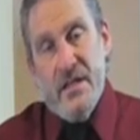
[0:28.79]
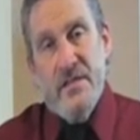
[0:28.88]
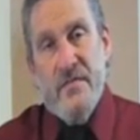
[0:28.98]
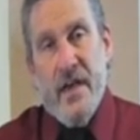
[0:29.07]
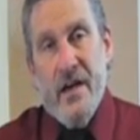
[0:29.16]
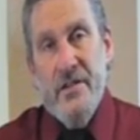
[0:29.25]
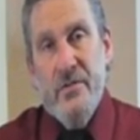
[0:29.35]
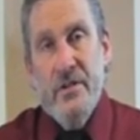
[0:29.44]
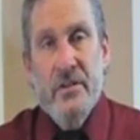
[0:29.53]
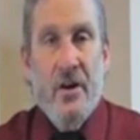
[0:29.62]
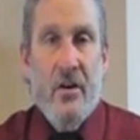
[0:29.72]
its
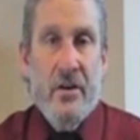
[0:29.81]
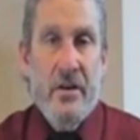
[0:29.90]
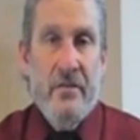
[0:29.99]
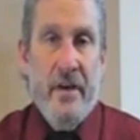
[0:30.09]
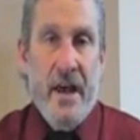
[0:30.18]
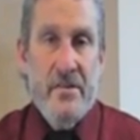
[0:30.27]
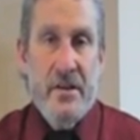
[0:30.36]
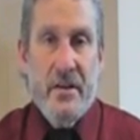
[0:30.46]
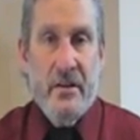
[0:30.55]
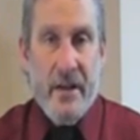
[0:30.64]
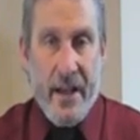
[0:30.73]
value in
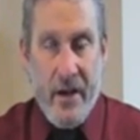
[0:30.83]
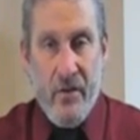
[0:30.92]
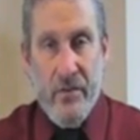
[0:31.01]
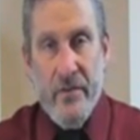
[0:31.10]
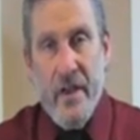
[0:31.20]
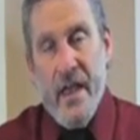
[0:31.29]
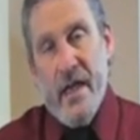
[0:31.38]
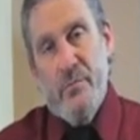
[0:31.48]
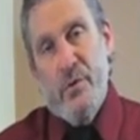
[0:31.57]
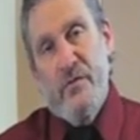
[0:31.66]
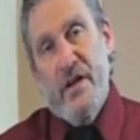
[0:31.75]
cardiovascular health
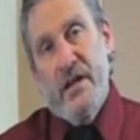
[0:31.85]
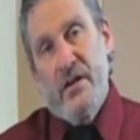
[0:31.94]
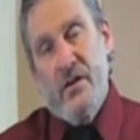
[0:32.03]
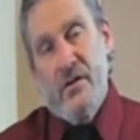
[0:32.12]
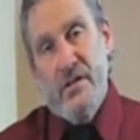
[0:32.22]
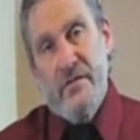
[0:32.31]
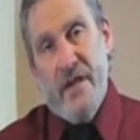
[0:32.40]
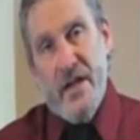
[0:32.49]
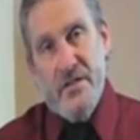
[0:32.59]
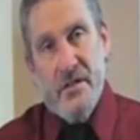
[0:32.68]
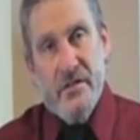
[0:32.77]
and preventing
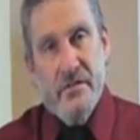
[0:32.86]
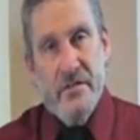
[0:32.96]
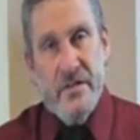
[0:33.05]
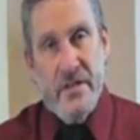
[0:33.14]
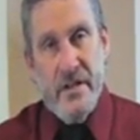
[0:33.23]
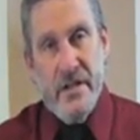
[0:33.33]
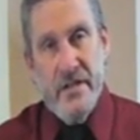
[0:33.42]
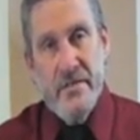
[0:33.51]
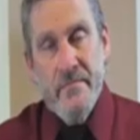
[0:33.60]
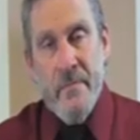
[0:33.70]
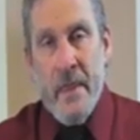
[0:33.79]
cardiovascular
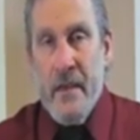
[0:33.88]
disease.